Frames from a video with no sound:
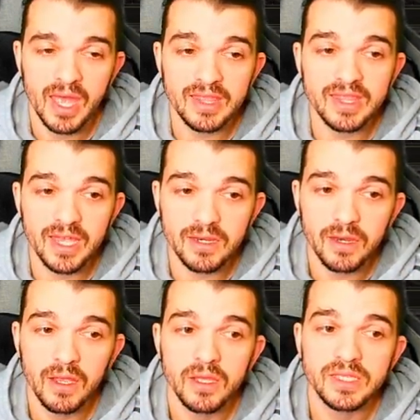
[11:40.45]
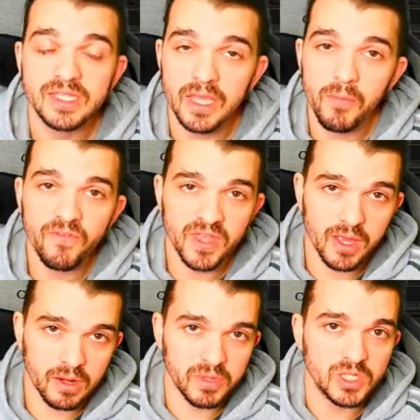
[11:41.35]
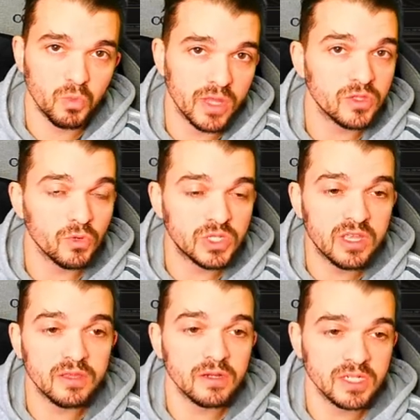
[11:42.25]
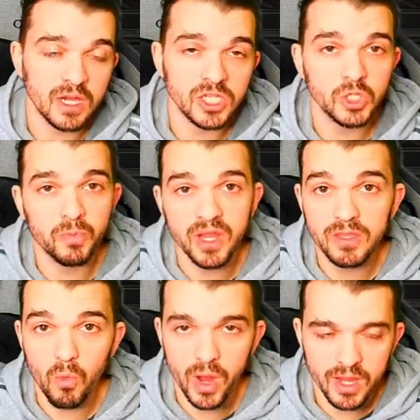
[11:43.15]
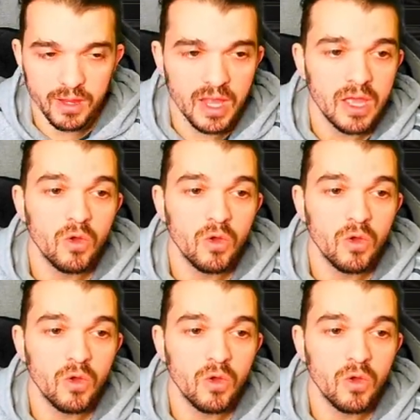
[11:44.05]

and then some of the enemies, when those thunders are spread away,